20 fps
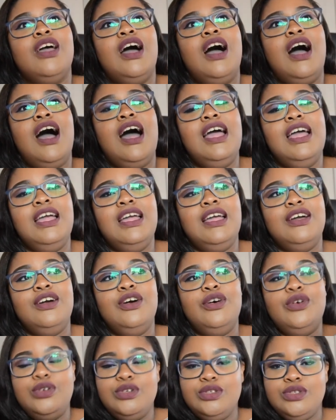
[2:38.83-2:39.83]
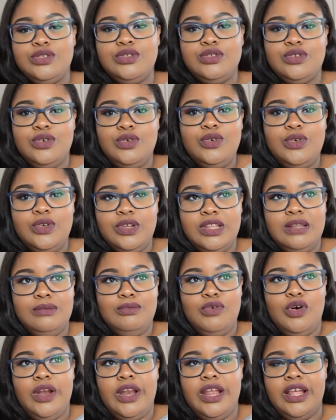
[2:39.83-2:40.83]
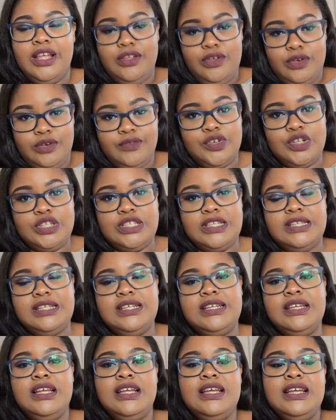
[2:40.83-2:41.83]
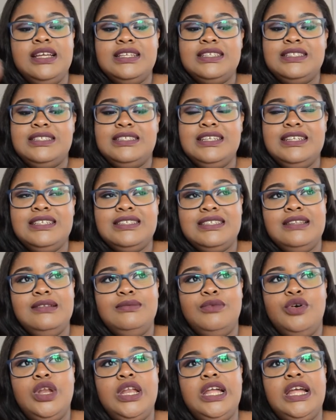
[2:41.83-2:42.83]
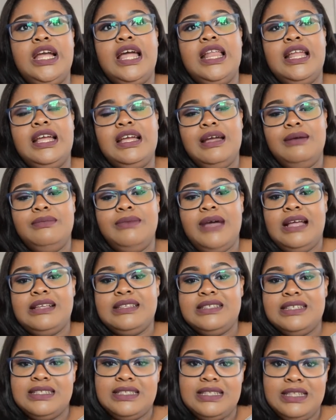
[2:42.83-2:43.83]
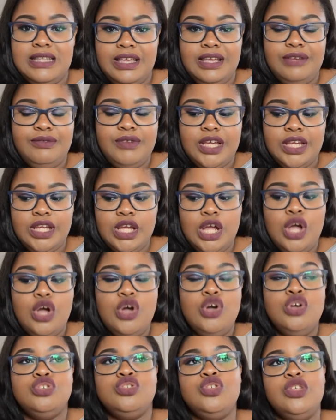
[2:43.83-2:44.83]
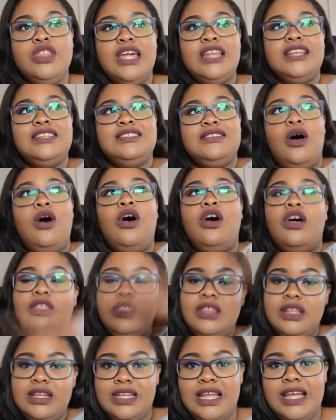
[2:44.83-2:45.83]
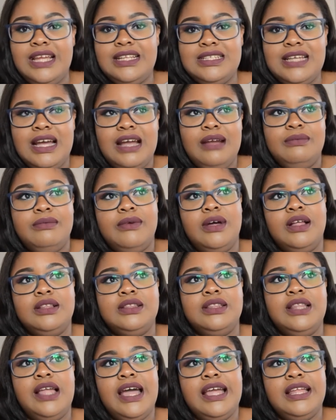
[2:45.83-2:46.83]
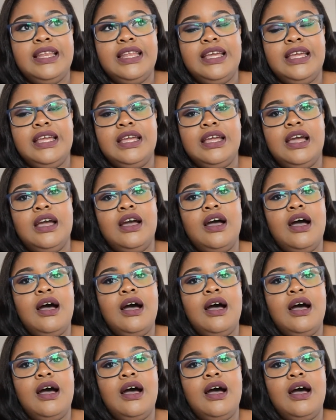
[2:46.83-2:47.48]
I go to school in the morning, university, 6 in the morning, and I come back 6 in the evening. So that is all the daytime lighting